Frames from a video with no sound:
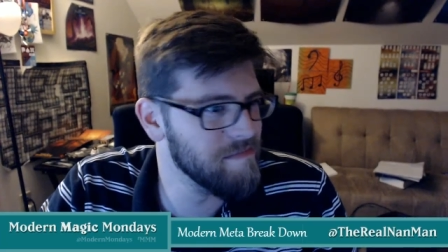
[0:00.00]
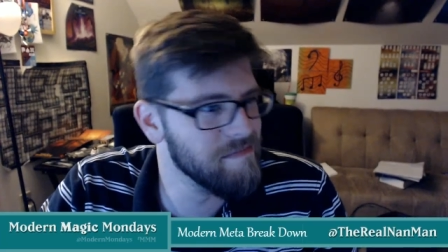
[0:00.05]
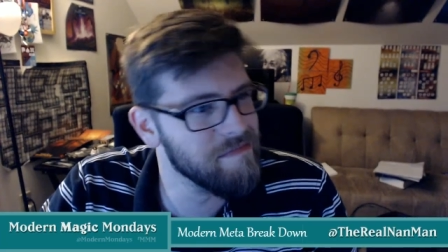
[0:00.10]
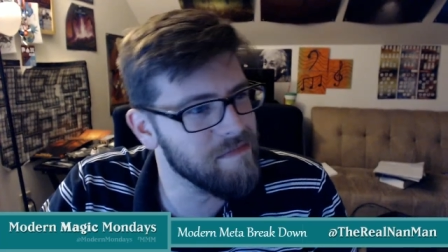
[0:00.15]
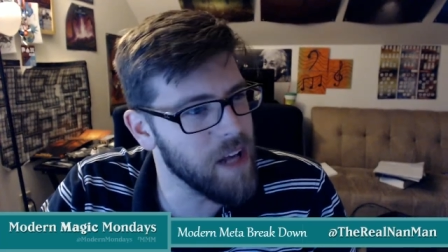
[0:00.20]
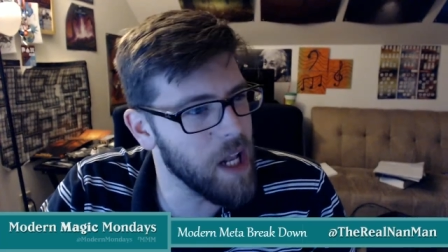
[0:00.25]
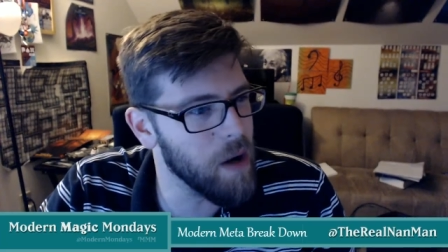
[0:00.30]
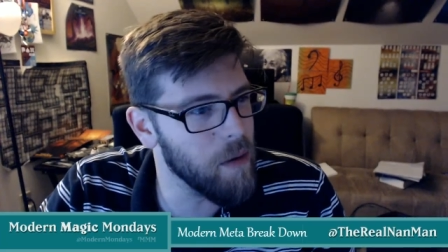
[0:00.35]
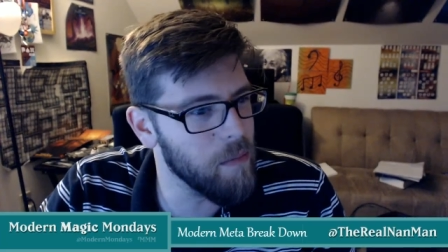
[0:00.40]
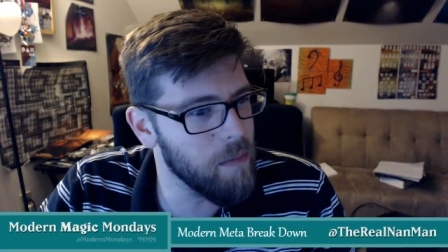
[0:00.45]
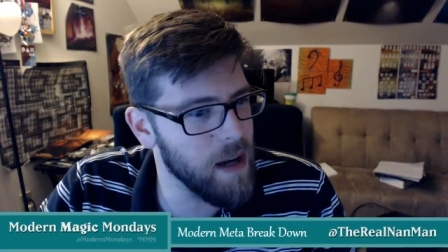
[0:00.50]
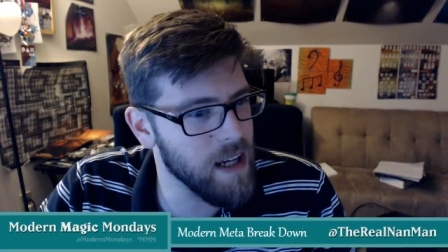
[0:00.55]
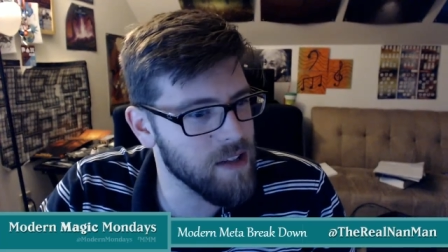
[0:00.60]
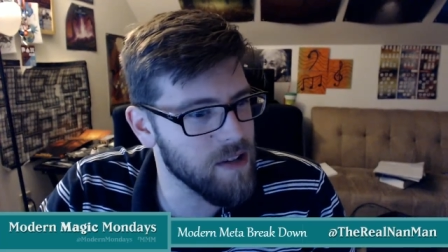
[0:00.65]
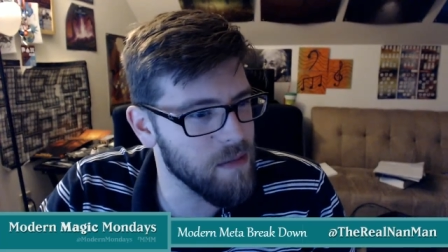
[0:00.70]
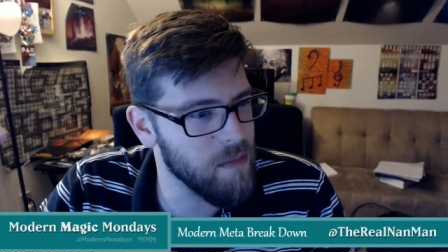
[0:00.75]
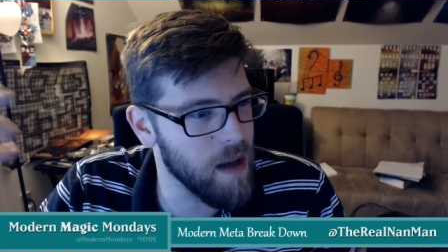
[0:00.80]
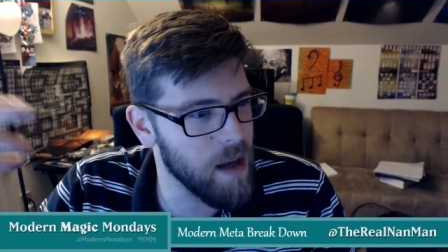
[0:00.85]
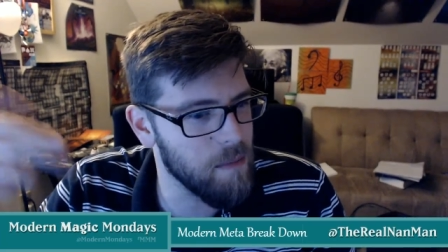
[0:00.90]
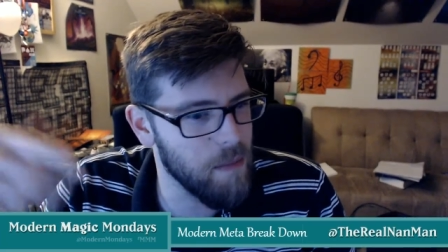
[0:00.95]
you know, mess with
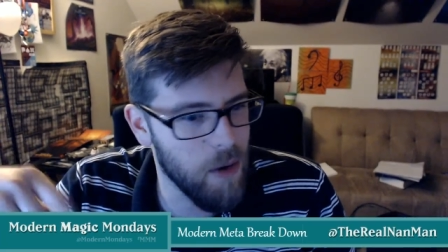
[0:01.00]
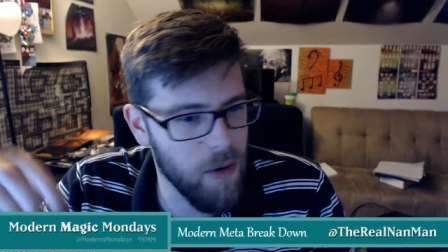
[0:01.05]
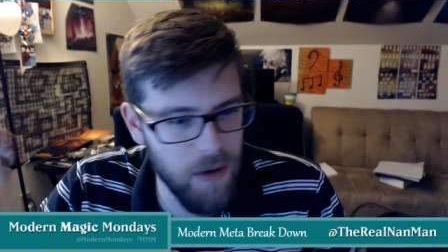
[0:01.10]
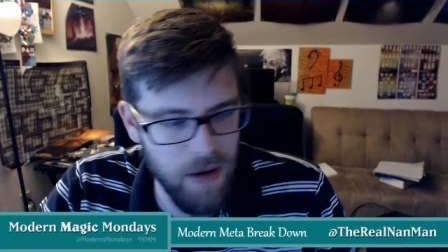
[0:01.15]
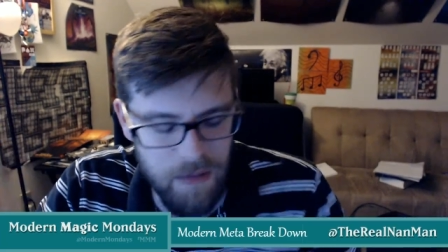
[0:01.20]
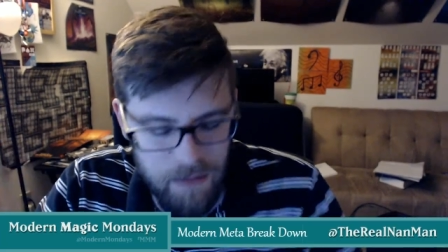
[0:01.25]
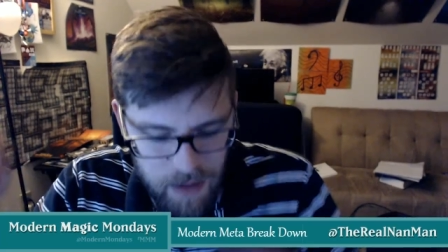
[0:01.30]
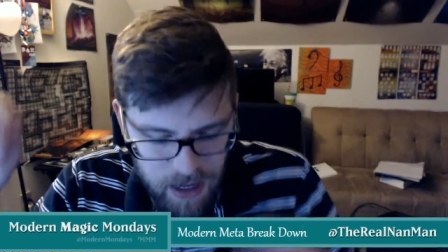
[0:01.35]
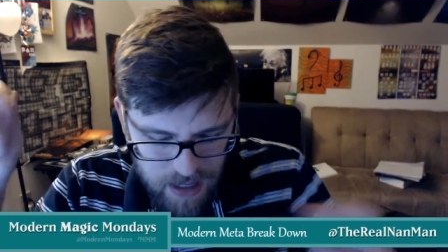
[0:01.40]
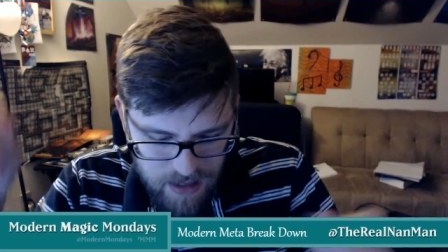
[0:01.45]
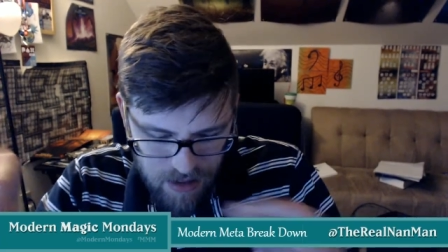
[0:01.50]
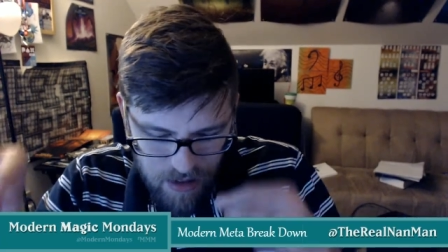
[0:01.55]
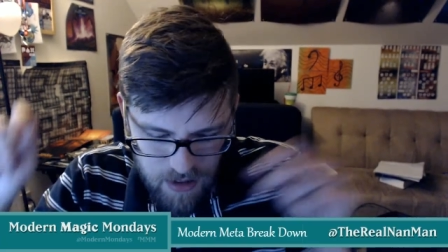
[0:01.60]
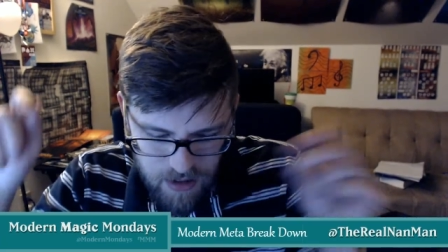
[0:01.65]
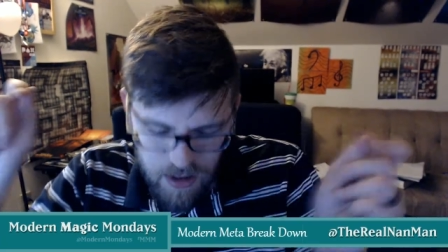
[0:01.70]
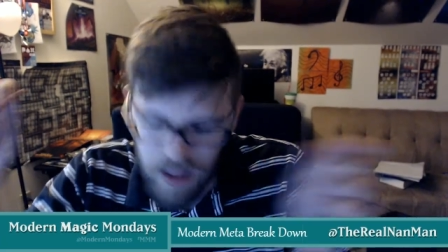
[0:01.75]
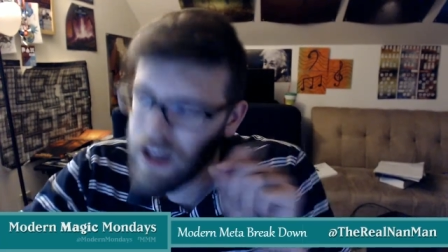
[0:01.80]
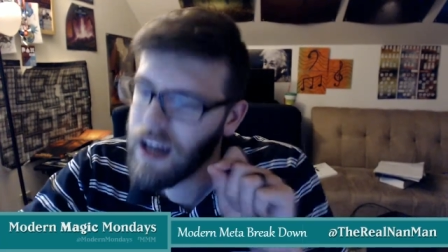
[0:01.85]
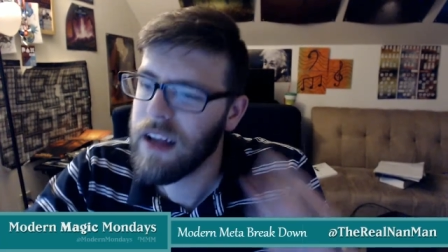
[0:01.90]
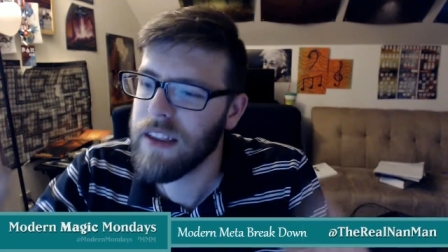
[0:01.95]
my opponent, make sure
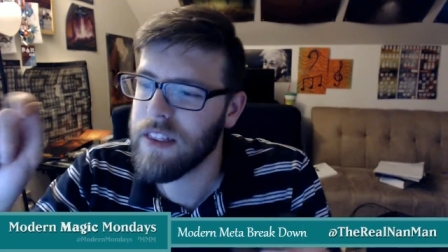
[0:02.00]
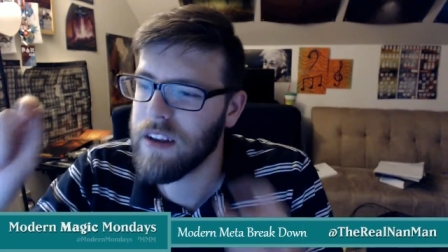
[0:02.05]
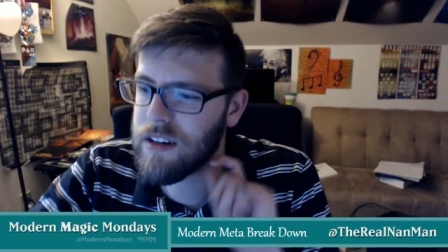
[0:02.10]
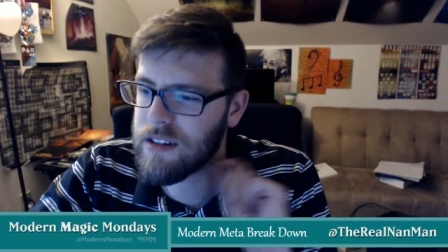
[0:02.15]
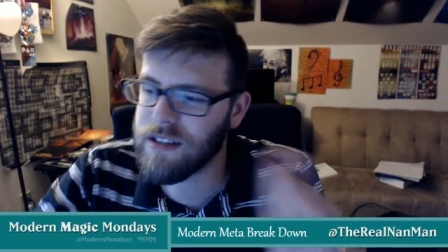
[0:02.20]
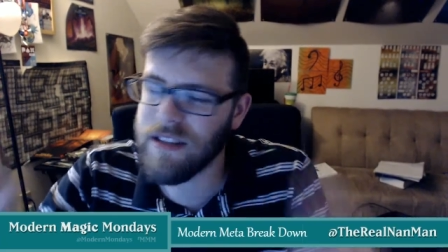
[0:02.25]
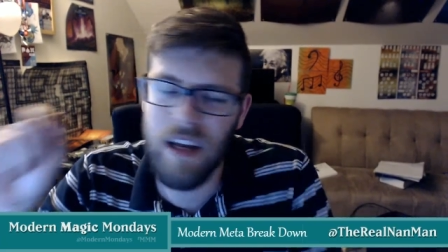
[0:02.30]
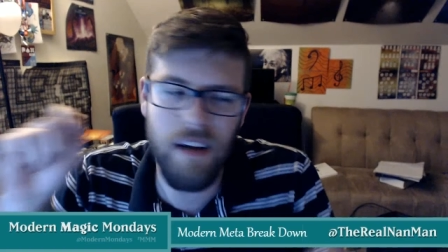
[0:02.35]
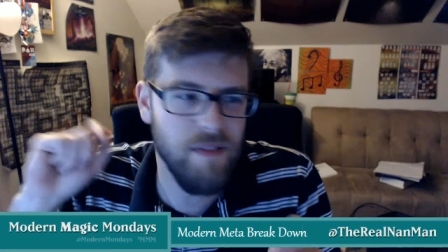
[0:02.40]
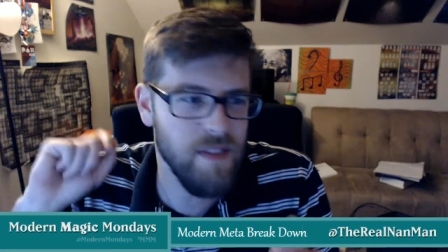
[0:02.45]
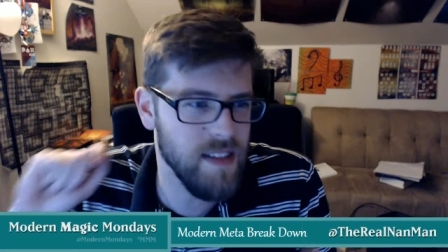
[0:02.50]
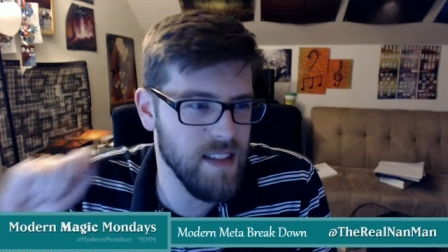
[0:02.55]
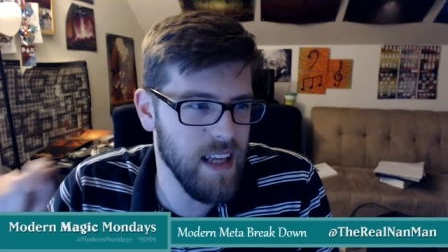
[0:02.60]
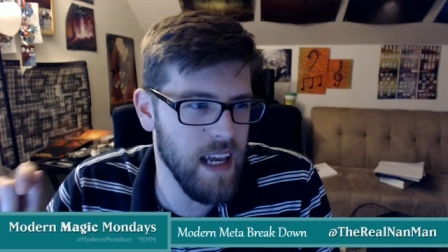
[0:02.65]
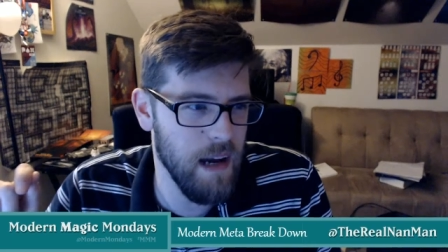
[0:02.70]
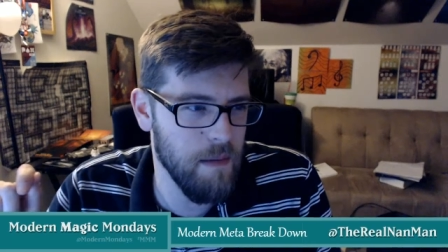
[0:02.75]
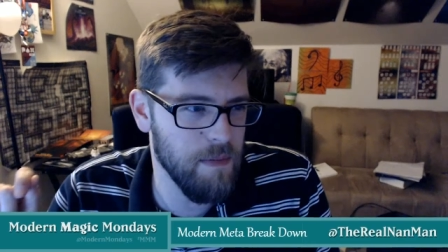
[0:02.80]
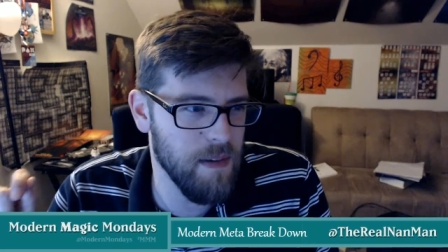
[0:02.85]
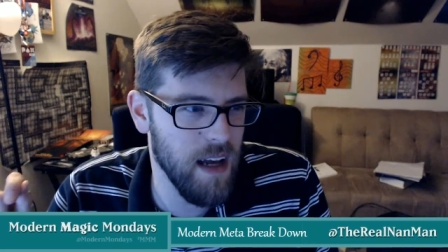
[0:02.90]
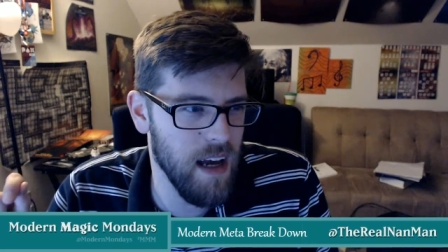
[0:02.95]
their stuff is
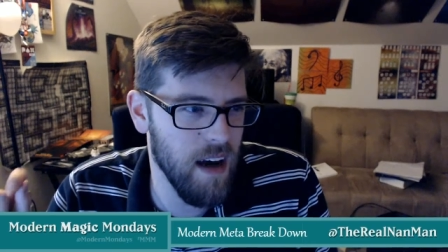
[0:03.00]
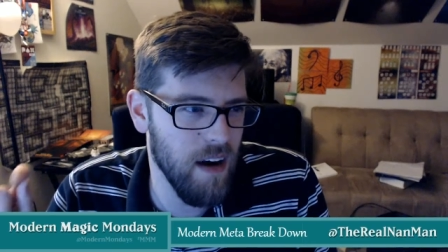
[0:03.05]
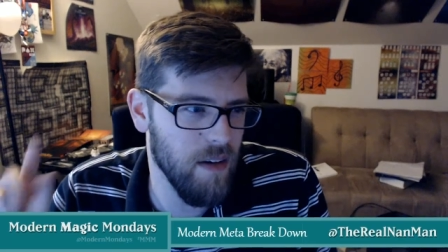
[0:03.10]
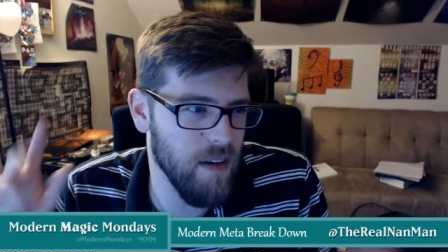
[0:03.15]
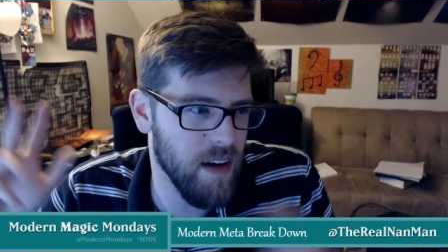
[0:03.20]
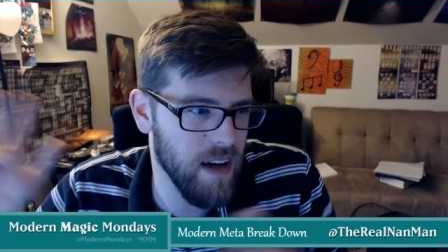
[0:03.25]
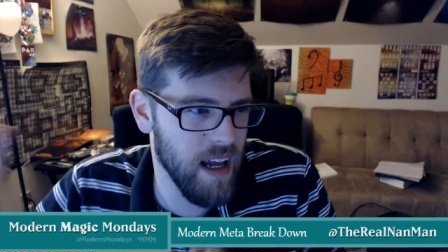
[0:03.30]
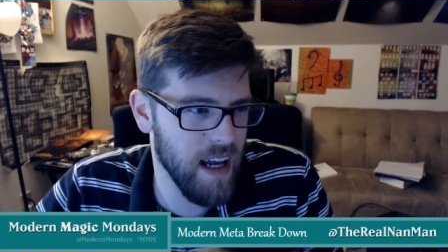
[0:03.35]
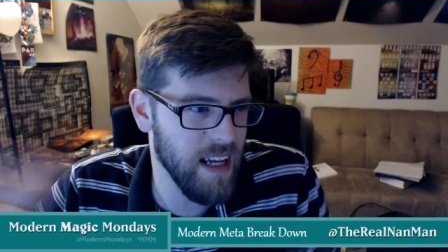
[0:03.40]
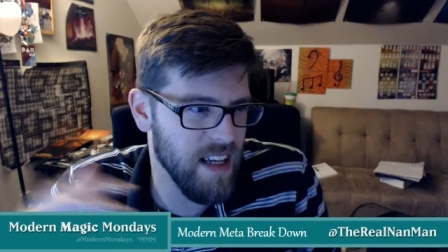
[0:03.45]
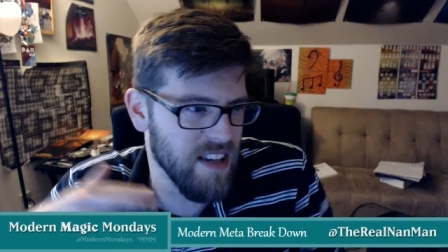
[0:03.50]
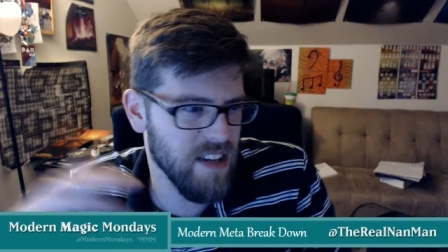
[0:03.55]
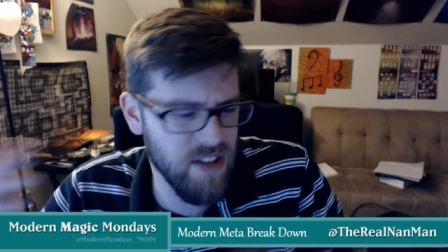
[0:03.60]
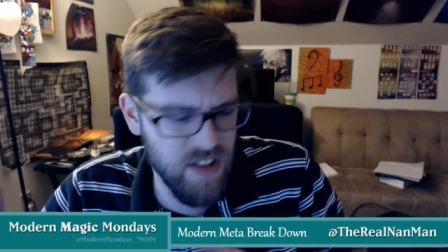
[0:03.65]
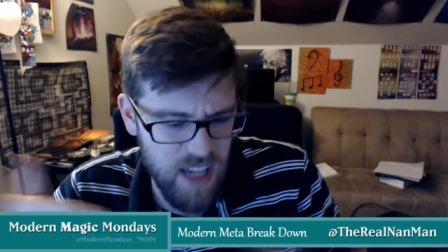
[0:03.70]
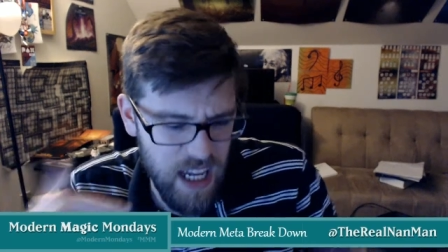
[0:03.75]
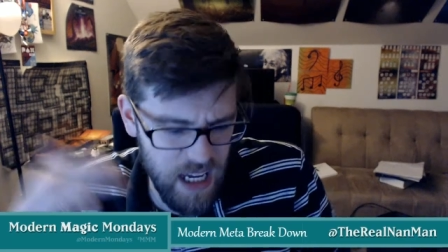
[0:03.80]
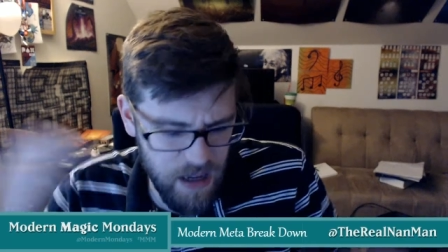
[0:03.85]
tapped down, and I just take a